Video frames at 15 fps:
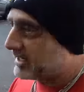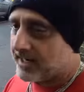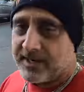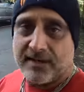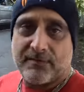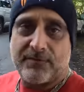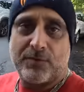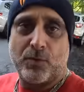that
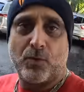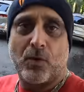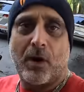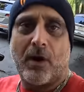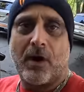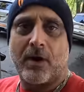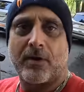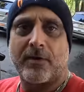if you
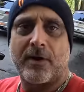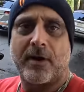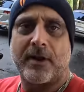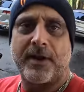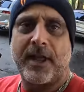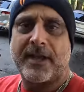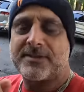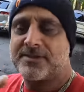are
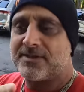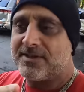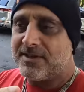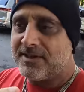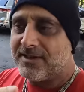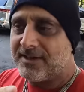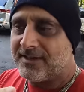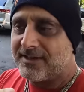an
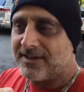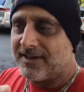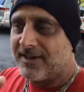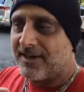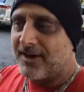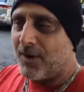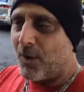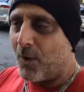ST
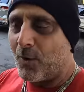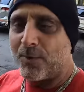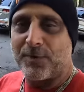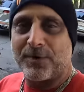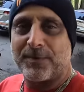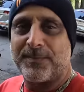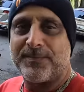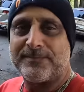
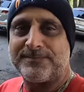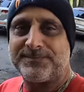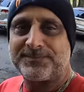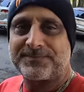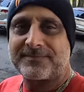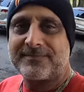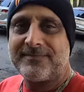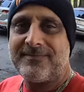owner,
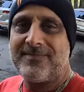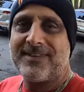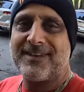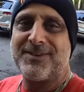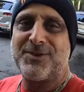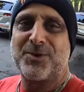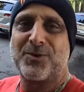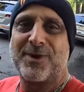
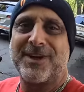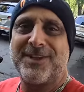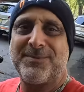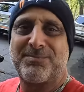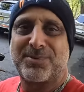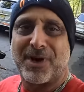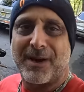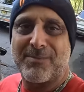you already
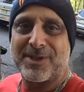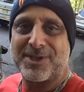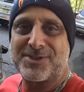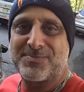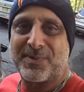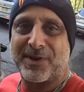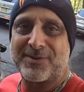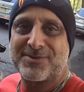probably
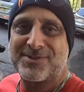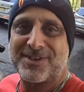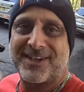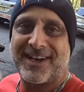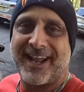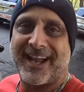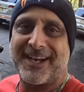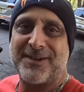experienced
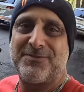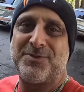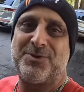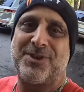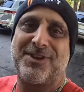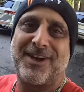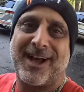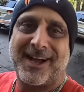it. And if you
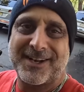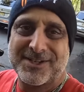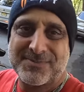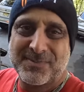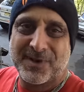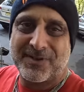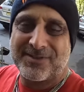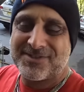did not
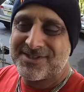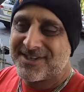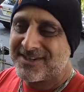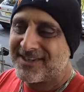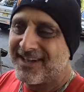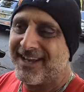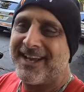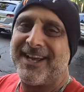experience
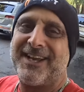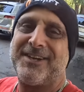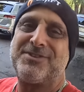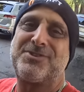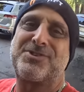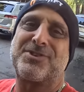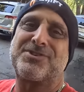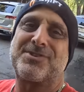it,
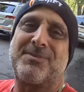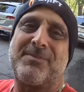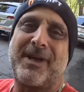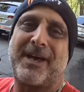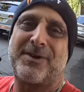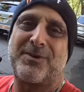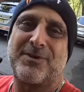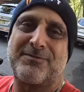it's just a
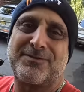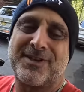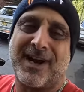matter of